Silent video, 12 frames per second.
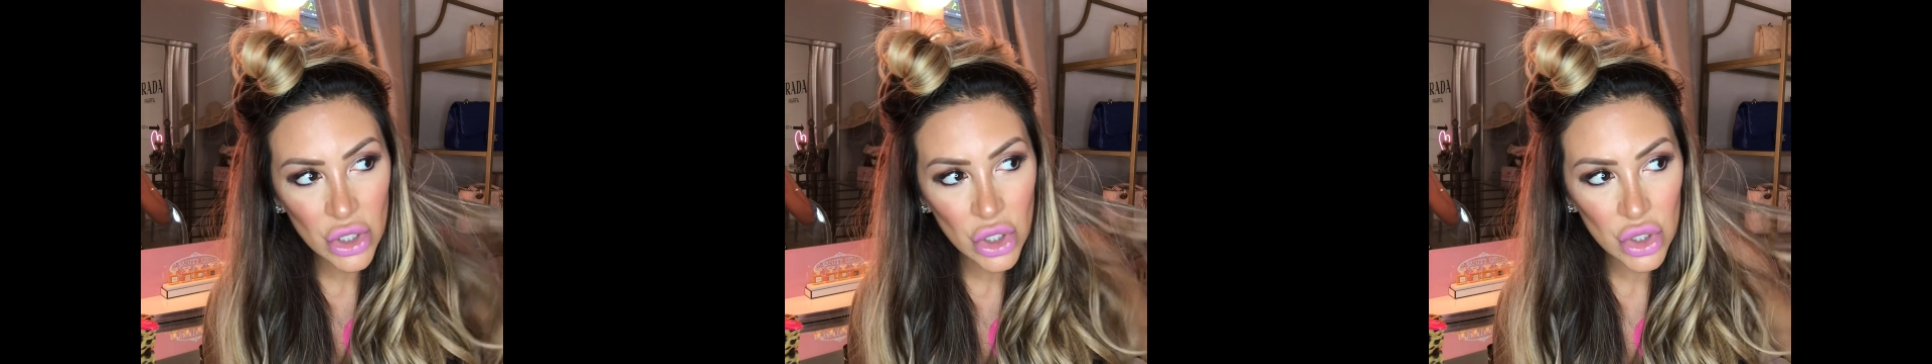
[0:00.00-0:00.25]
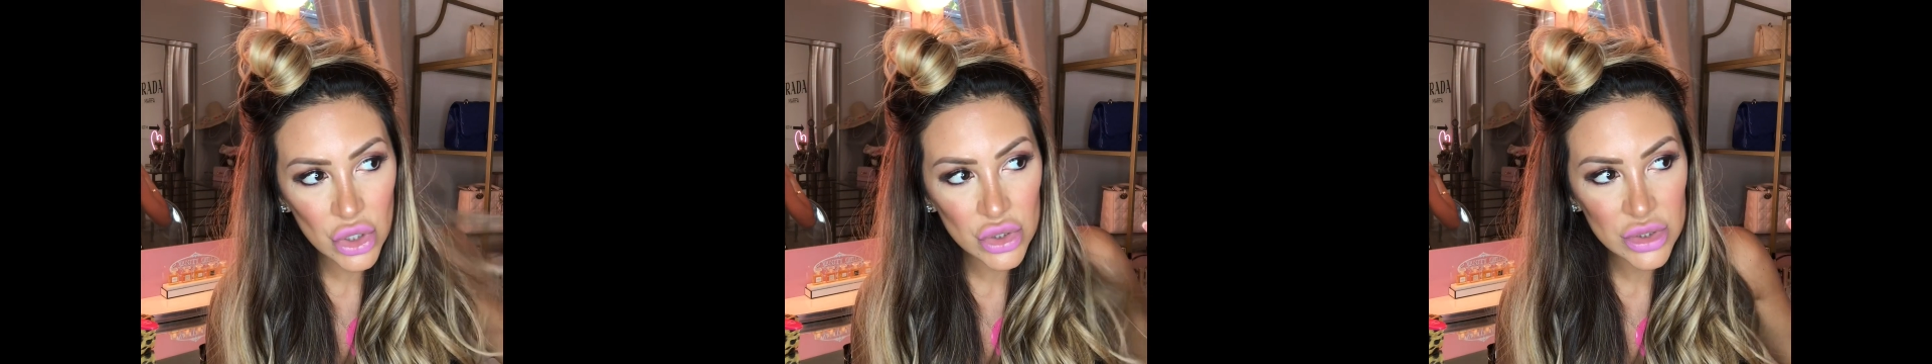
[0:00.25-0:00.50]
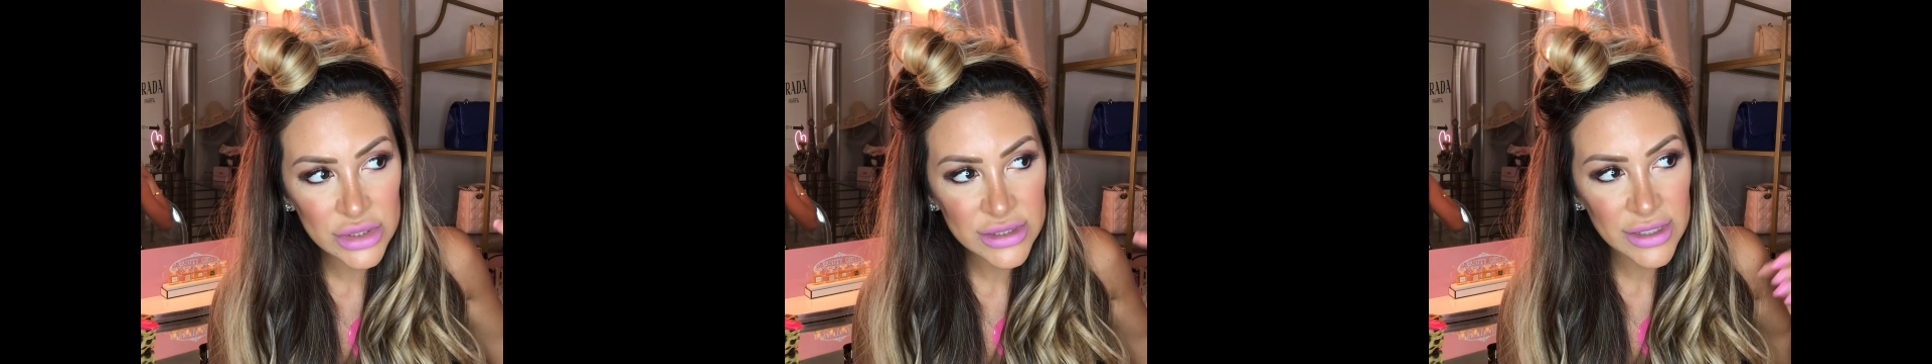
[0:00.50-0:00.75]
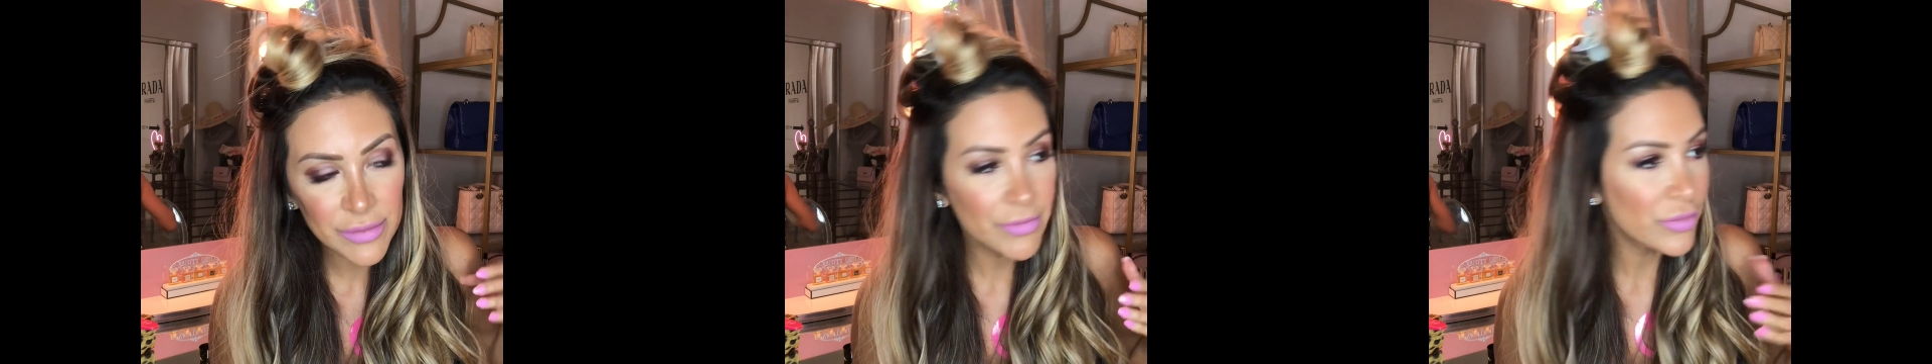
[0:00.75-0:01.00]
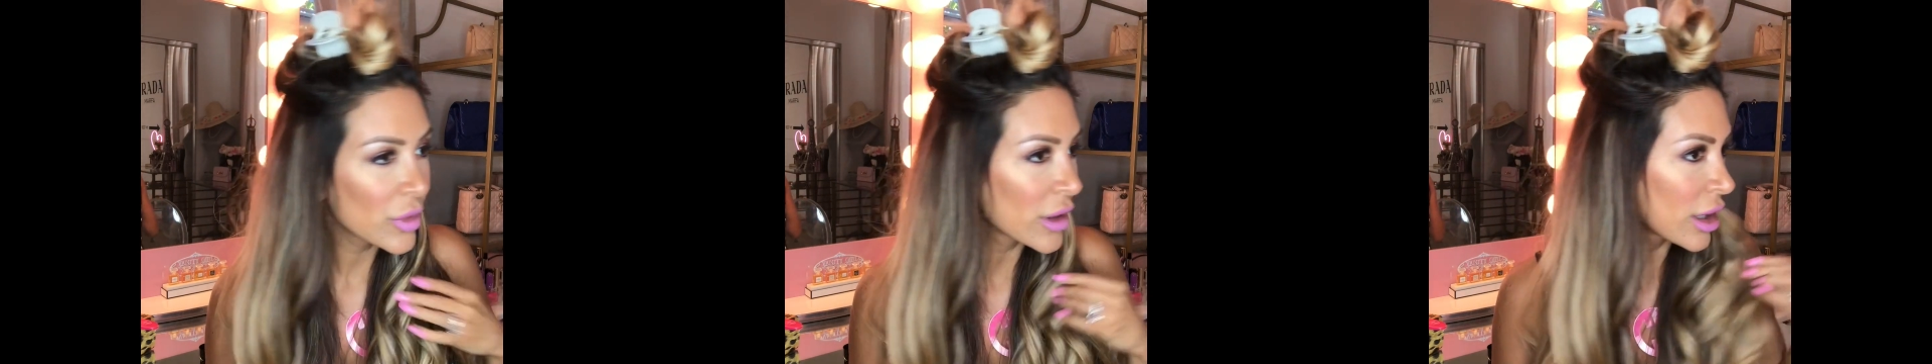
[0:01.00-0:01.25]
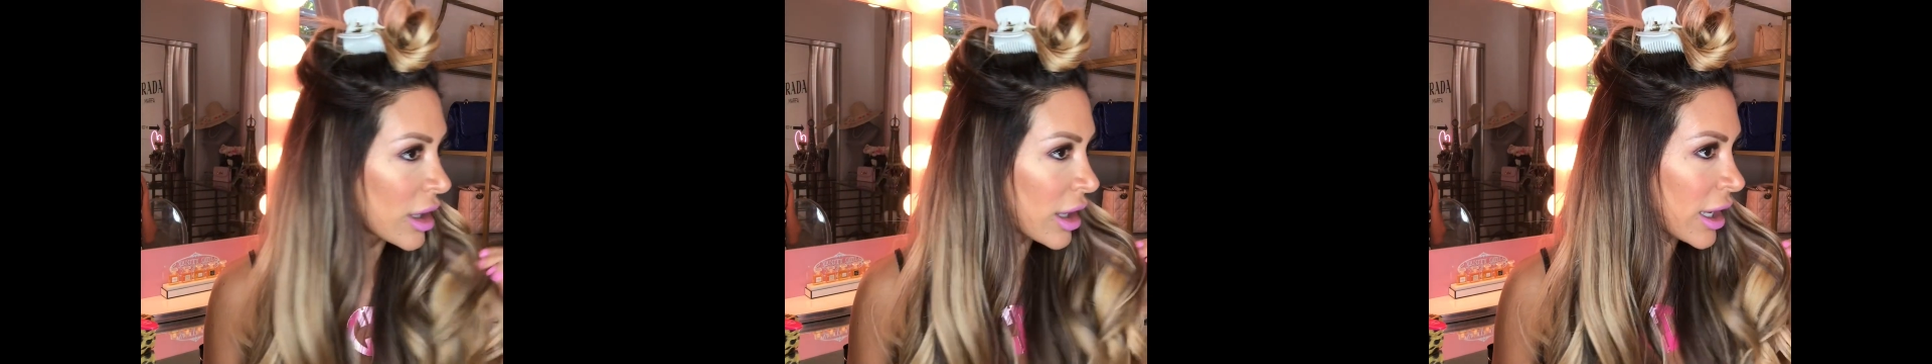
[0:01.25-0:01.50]
curled?
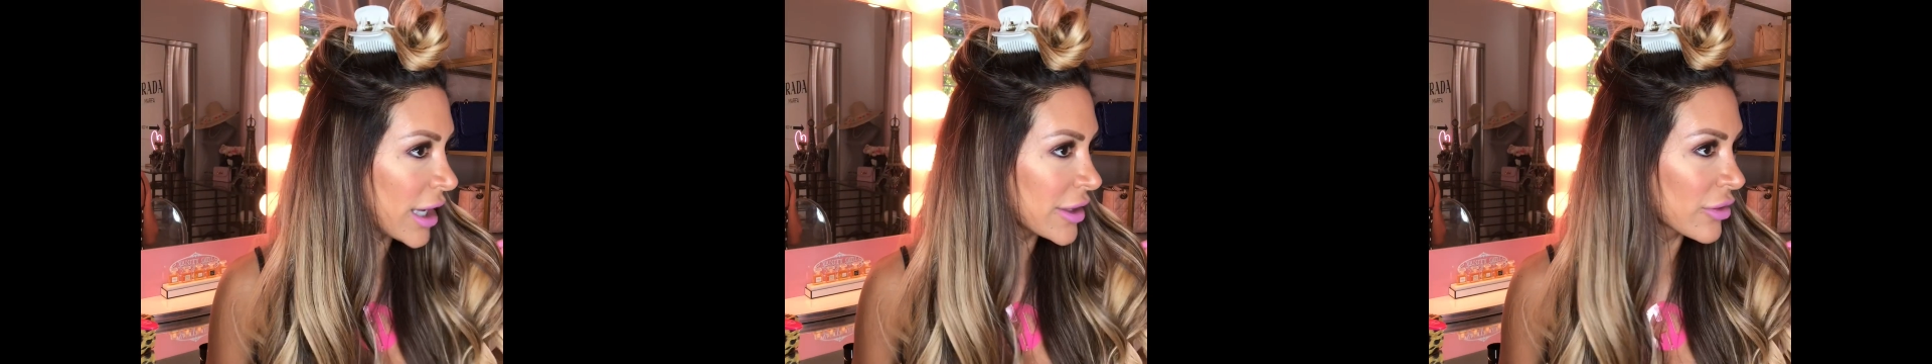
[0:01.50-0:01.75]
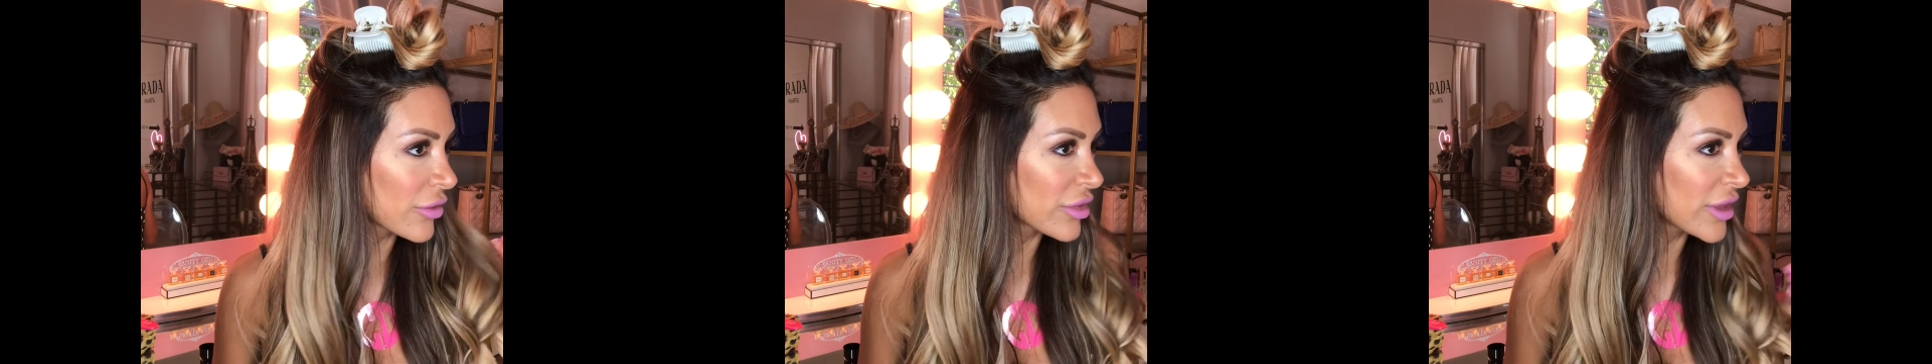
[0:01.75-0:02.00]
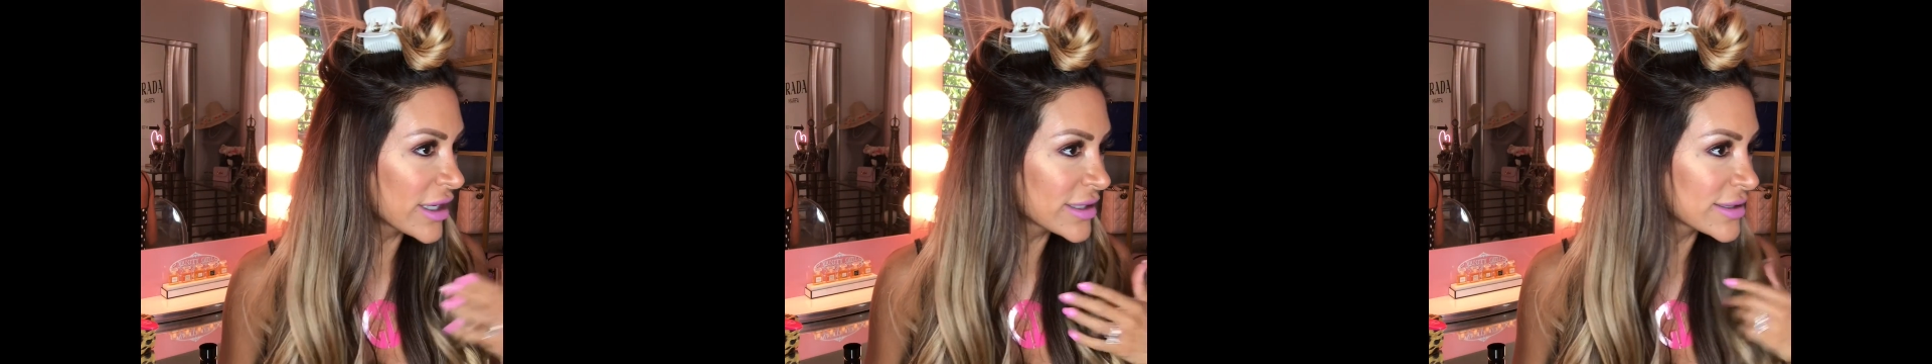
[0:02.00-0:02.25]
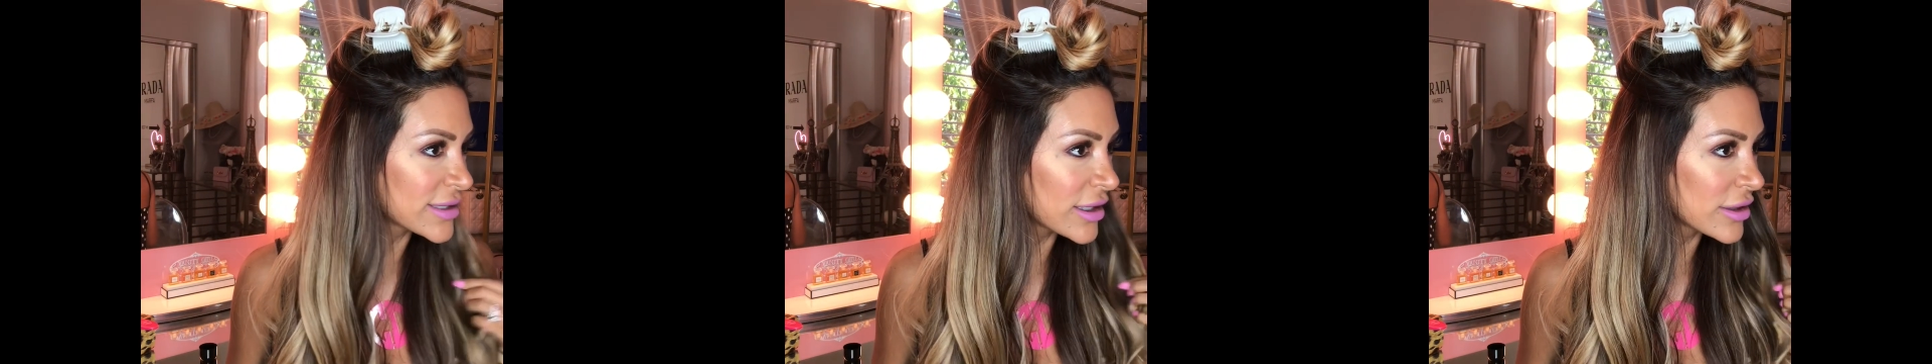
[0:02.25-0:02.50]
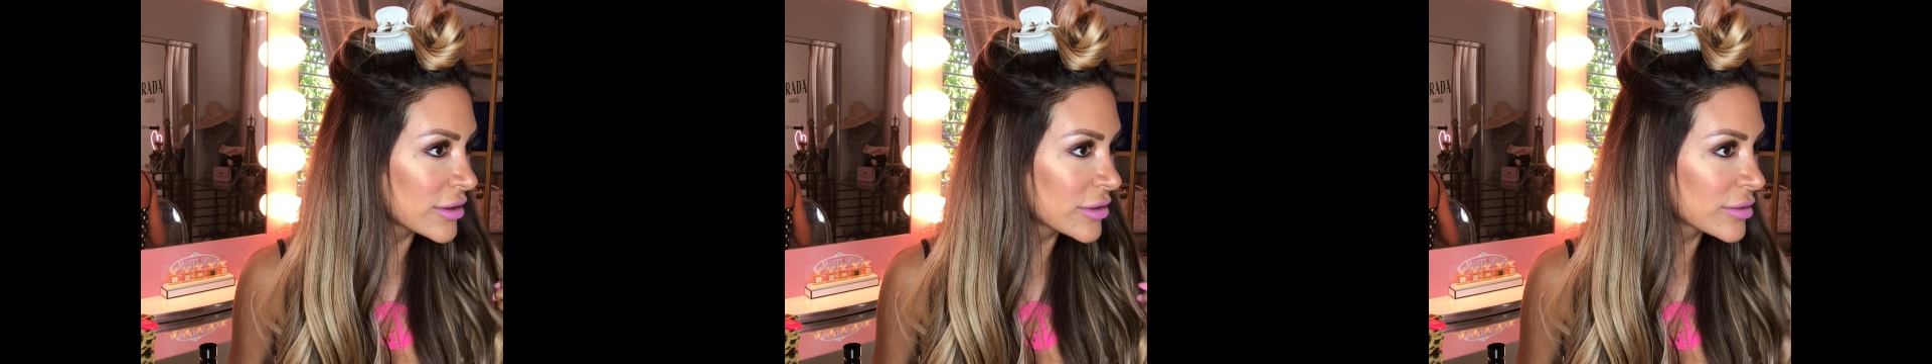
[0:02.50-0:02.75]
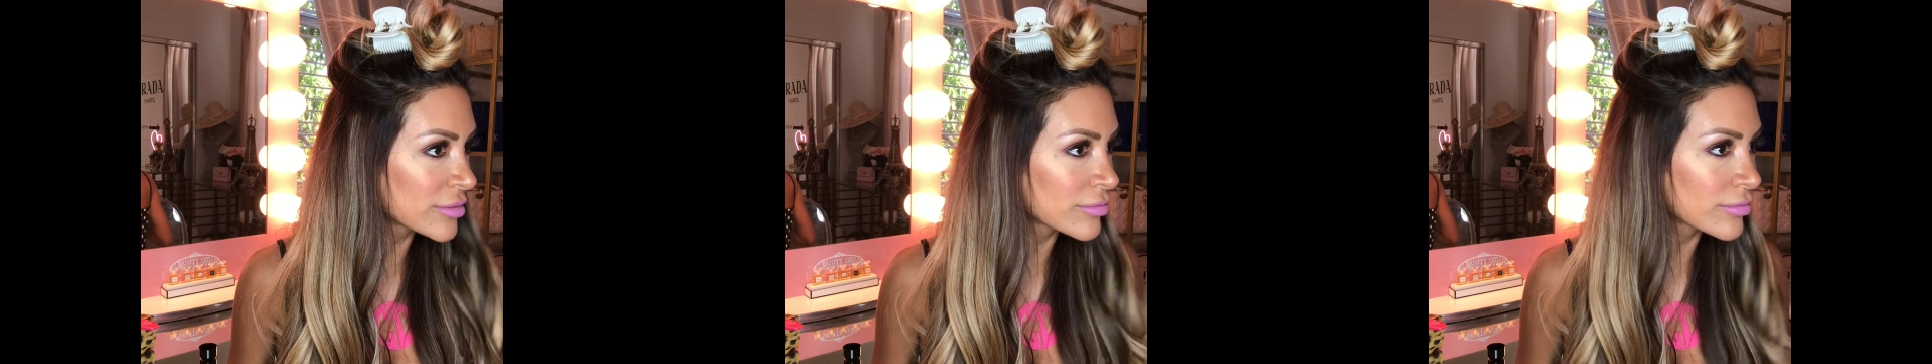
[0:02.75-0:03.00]
I don't think so.